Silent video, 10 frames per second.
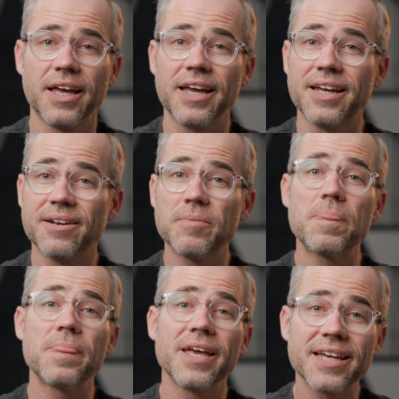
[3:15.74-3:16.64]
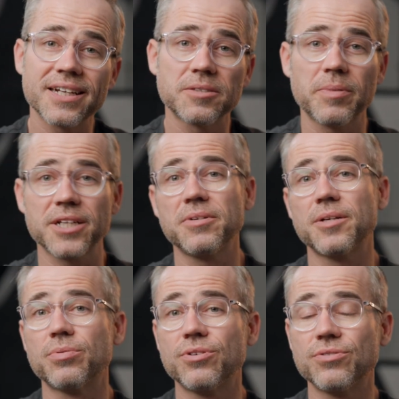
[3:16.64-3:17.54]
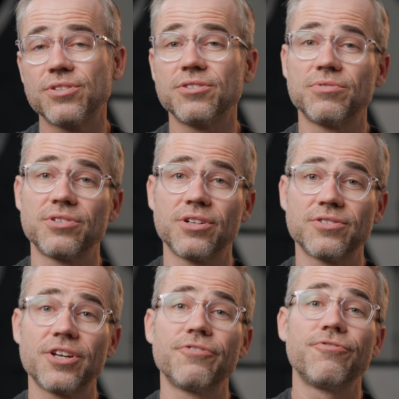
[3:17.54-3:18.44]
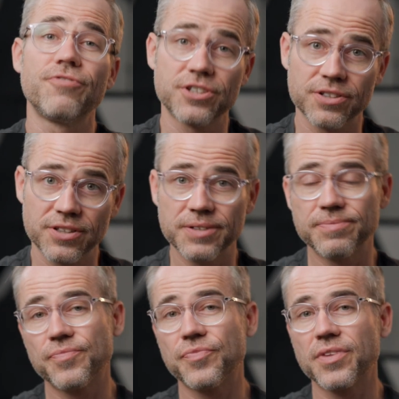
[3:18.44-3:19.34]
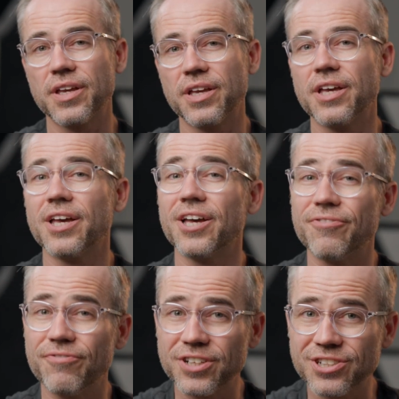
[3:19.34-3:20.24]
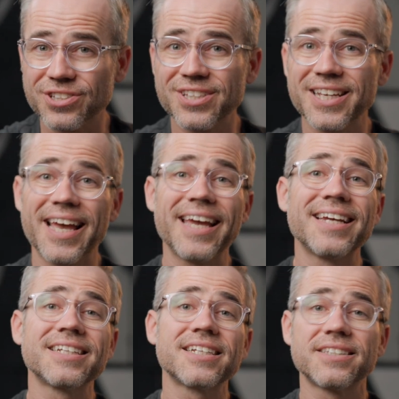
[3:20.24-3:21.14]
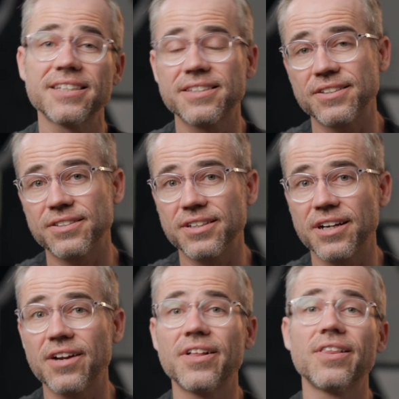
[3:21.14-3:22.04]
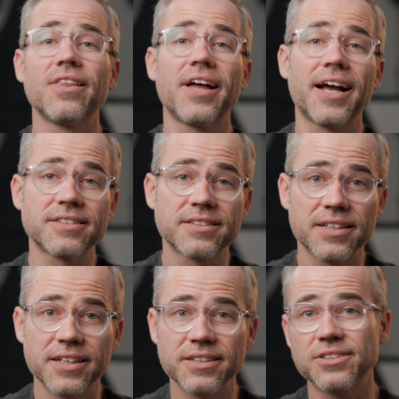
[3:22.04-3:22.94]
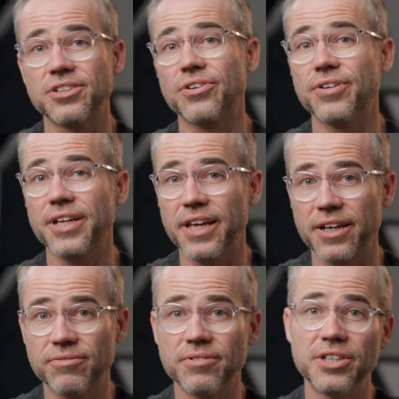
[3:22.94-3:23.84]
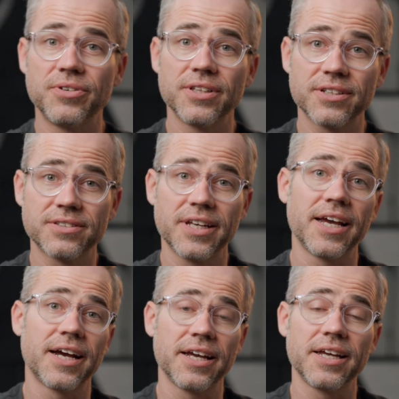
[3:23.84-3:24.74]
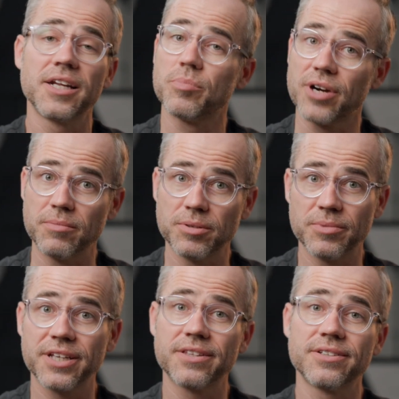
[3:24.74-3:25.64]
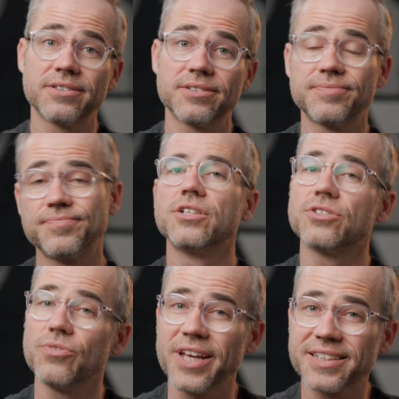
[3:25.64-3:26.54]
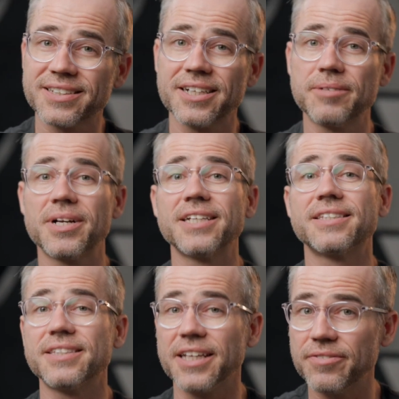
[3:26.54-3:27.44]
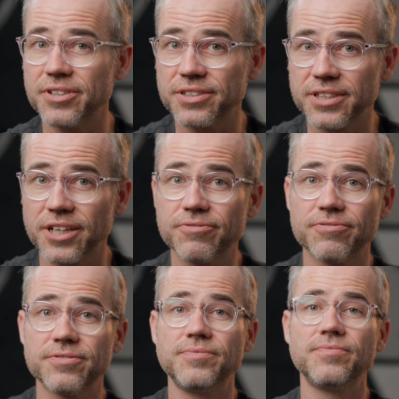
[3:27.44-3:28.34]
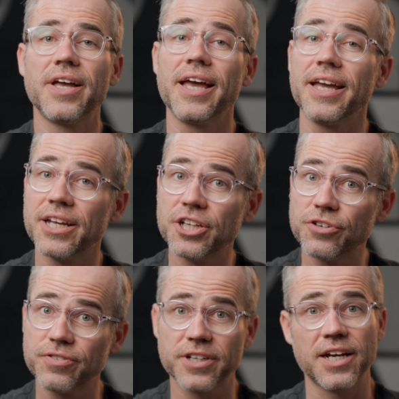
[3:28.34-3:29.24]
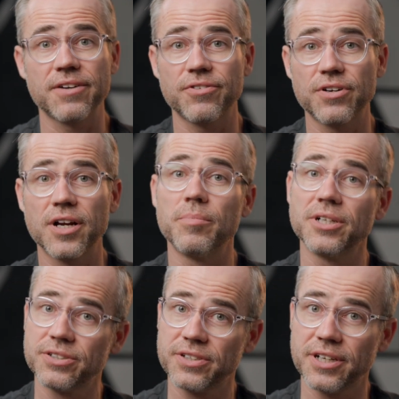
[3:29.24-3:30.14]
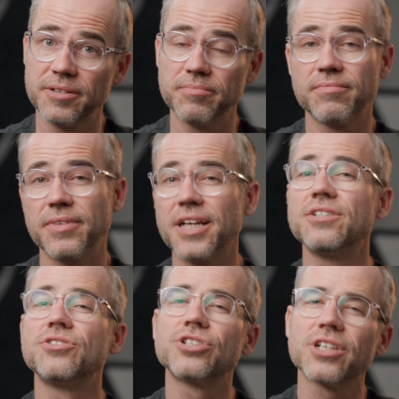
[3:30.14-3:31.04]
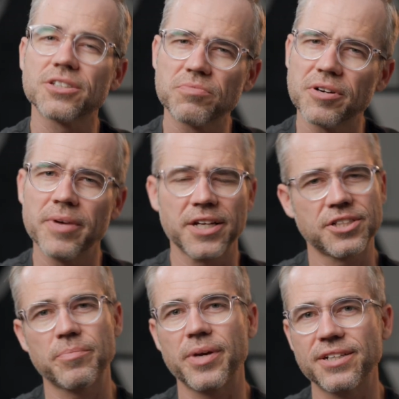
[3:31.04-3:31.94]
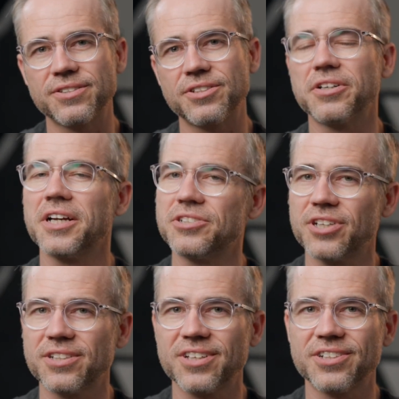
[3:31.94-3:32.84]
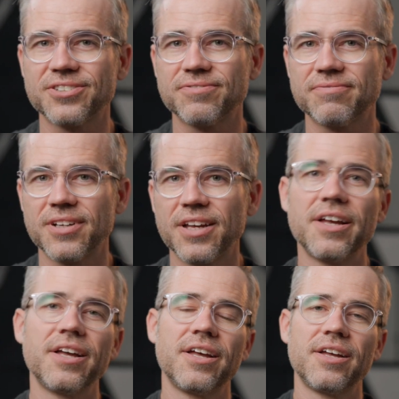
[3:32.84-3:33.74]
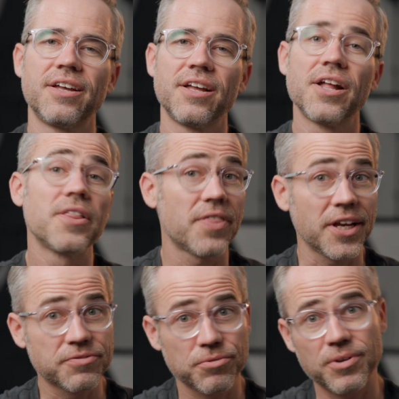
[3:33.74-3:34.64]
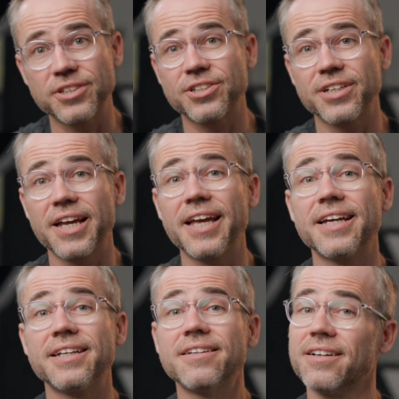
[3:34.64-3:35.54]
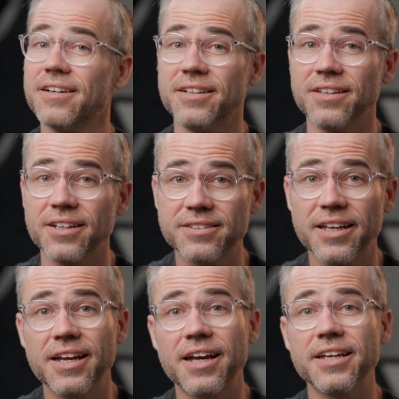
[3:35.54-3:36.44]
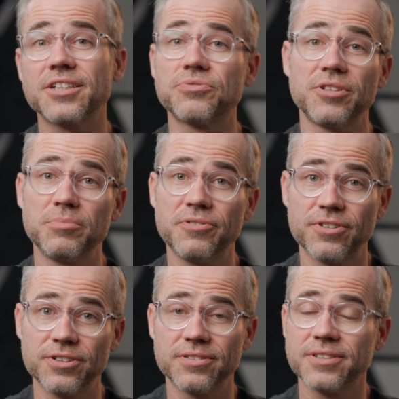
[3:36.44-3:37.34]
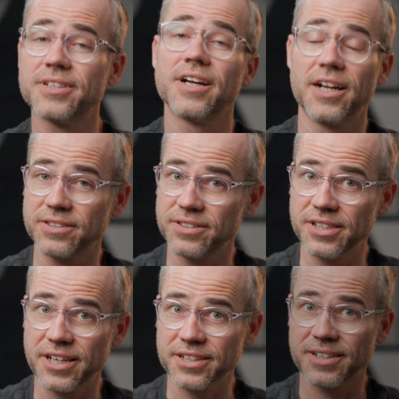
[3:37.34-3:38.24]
And they expect me to produce these results efficiently. Efficiency and consistency are the last things you're going to get when you enlist AI in a problem like this. So next time, save yourself and your photographer a bunch of time and just wear matching pants to your headshot session. Thanks for watching, and unless AI gets rid of me first, I'll see you next